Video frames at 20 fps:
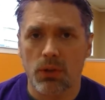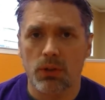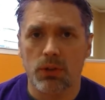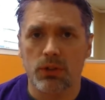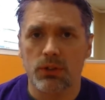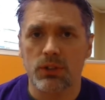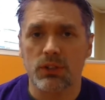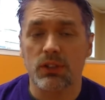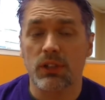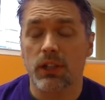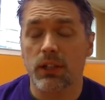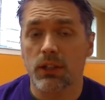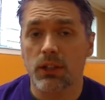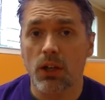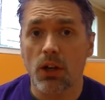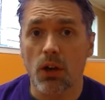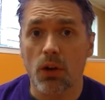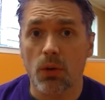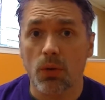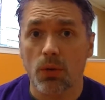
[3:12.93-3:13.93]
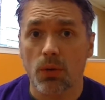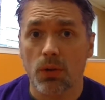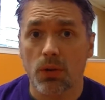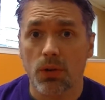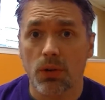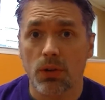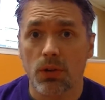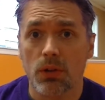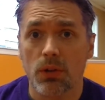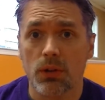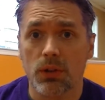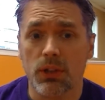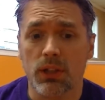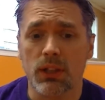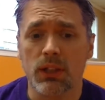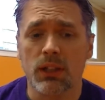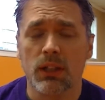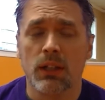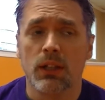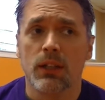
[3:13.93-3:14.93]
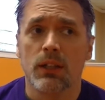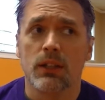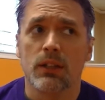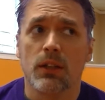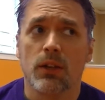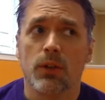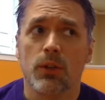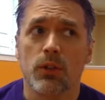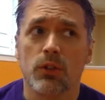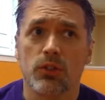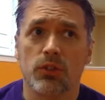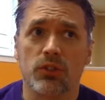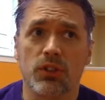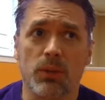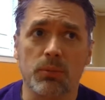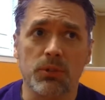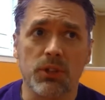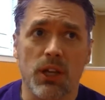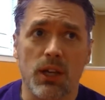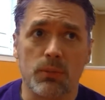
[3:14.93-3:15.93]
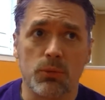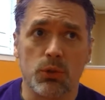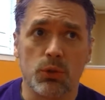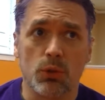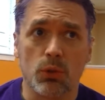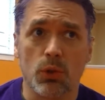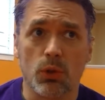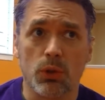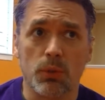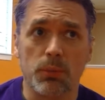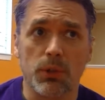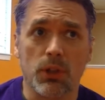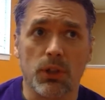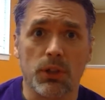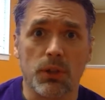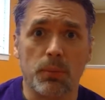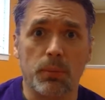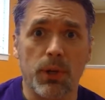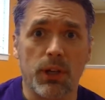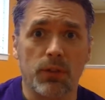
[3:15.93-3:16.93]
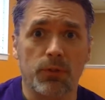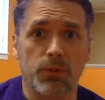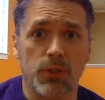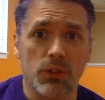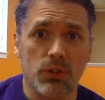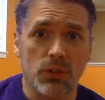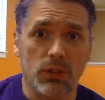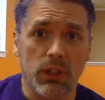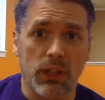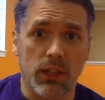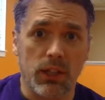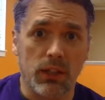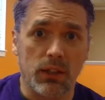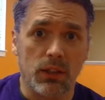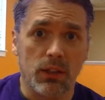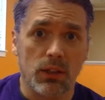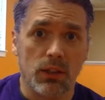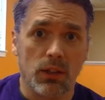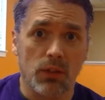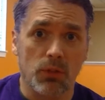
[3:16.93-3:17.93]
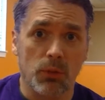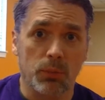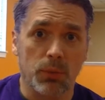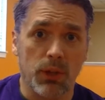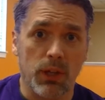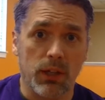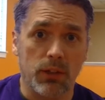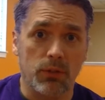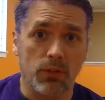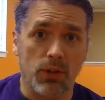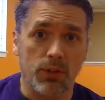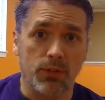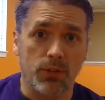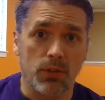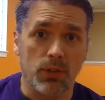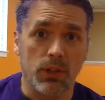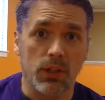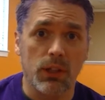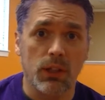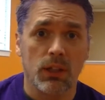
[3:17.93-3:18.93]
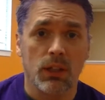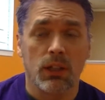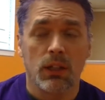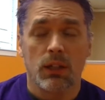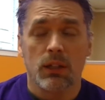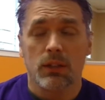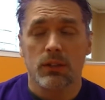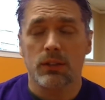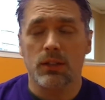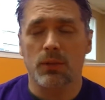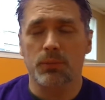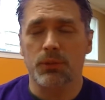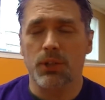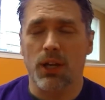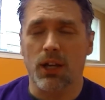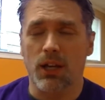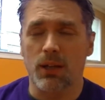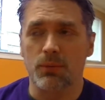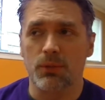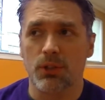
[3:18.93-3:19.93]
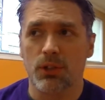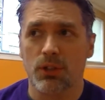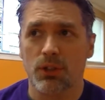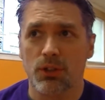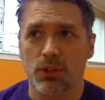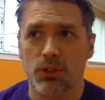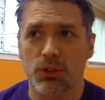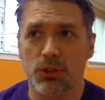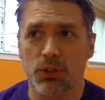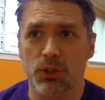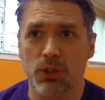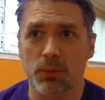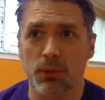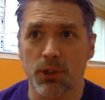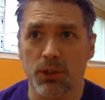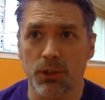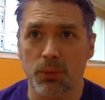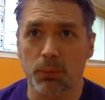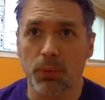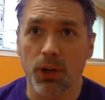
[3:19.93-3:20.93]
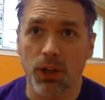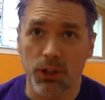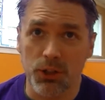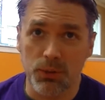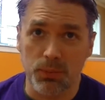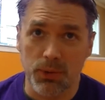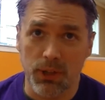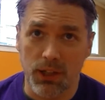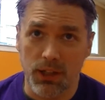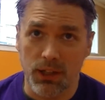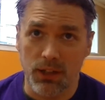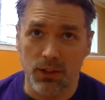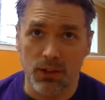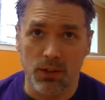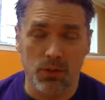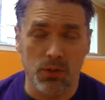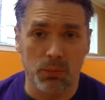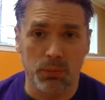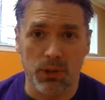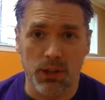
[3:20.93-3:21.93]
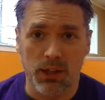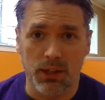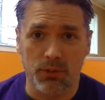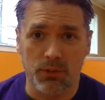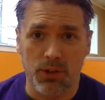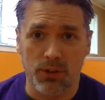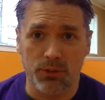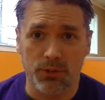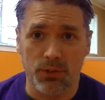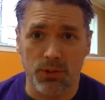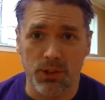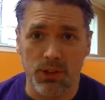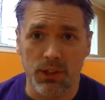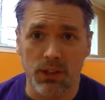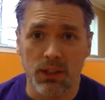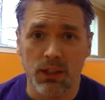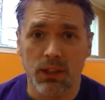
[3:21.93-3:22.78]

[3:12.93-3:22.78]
Just let it go. Okay? Sometimes you're going to be on the beneficial end of the blind referee. Sometimes you're going to be on the punishment end of the blind referee.